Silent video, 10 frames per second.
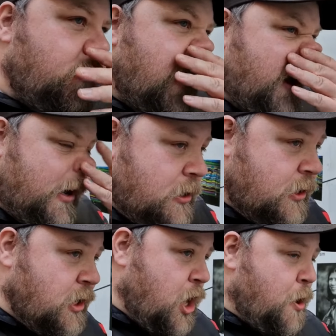Yeah, it's
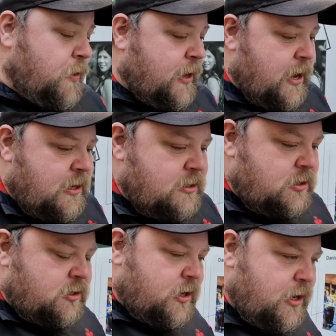in the
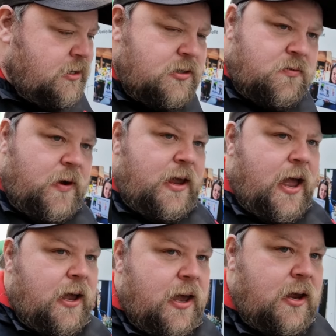Kingsway
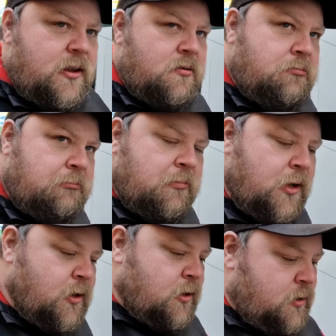Arcade. It
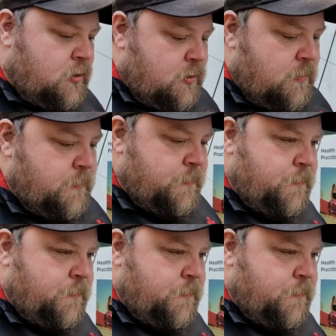belongs to the